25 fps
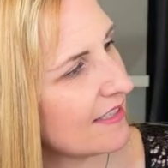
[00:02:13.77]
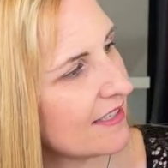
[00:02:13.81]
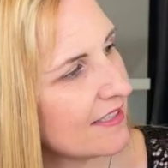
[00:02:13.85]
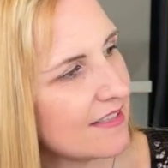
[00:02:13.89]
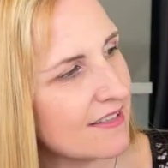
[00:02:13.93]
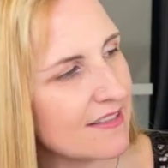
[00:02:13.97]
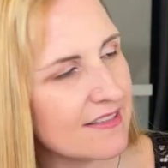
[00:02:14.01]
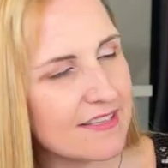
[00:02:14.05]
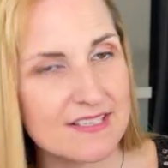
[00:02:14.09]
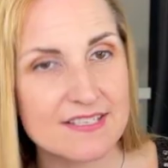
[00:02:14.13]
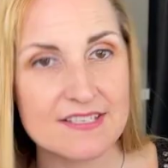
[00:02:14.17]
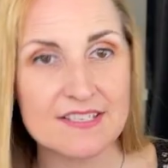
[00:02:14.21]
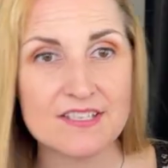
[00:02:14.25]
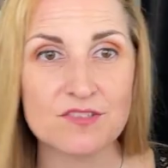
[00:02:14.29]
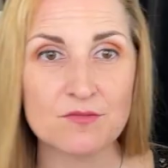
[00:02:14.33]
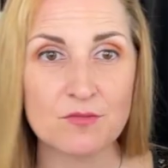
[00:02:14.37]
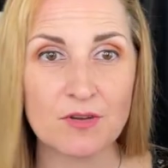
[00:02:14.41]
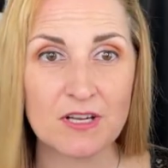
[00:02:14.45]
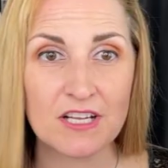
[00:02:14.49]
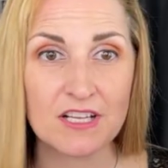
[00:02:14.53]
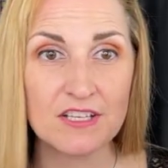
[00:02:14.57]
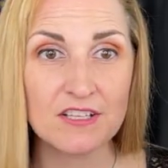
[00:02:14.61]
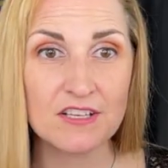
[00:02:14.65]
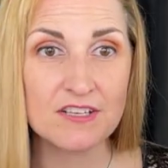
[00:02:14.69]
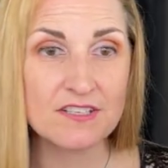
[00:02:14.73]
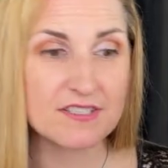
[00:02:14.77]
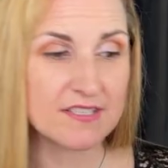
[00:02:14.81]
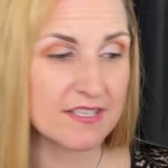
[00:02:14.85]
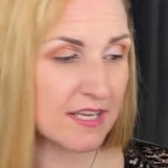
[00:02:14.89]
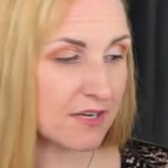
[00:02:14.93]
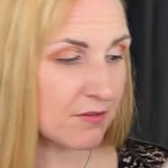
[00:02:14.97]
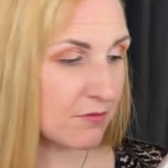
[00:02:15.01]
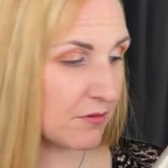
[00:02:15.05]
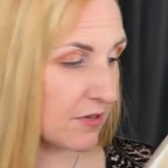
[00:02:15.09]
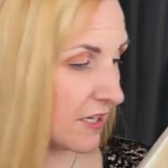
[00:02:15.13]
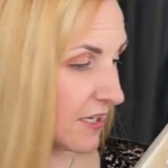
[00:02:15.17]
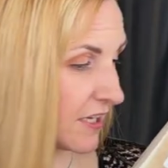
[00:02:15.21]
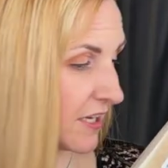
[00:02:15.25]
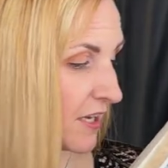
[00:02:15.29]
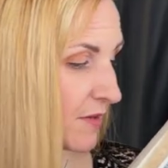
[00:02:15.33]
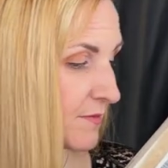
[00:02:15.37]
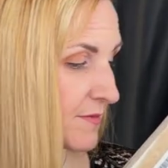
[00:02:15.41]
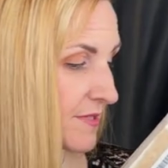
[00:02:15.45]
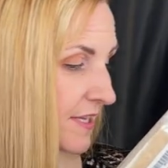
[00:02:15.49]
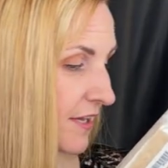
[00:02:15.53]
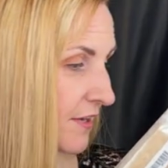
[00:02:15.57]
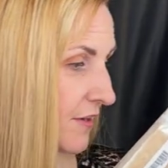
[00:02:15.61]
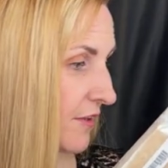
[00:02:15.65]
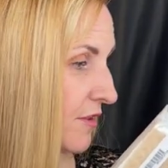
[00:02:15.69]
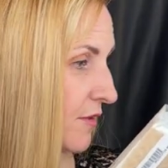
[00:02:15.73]
This is what it looks like when it comes
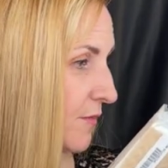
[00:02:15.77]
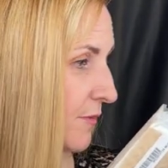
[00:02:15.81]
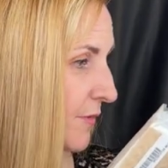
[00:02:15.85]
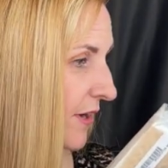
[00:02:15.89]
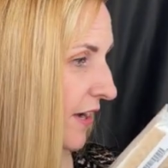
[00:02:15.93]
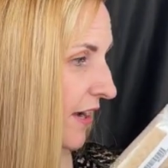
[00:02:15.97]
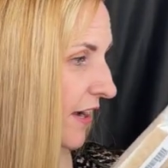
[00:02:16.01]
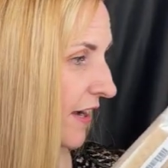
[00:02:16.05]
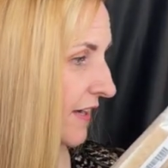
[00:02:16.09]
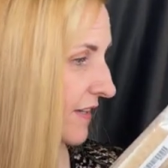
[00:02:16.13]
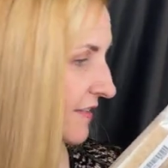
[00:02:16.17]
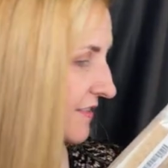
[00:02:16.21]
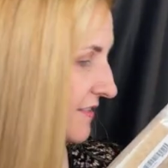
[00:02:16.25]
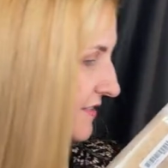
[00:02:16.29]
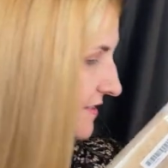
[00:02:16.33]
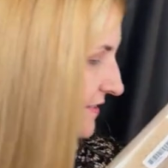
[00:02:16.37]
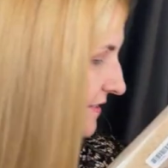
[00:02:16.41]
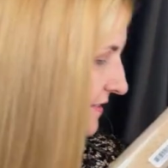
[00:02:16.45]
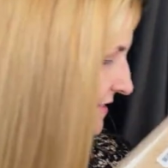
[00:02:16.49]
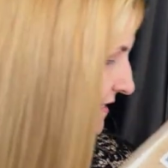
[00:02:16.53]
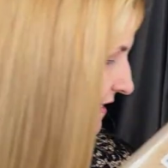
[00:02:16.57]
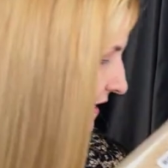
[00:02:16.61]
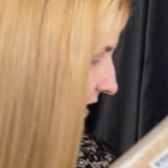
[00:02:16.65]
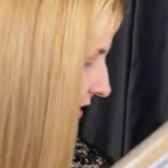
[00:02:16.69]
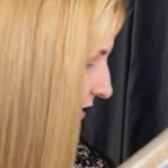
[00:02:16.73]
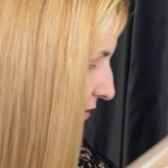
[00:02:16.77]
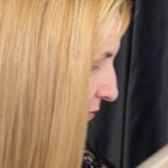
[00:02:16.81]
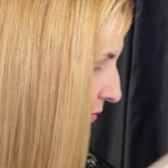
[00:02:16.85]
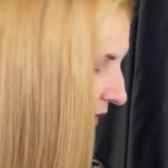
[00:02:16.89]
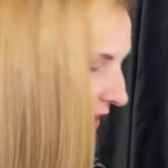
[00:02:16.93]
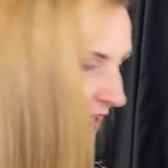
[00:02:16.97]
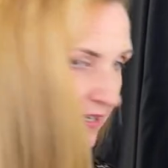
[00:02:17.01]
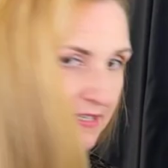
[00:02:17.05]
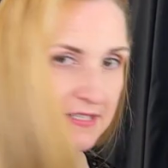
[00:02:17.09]
out of the box. Let's get the box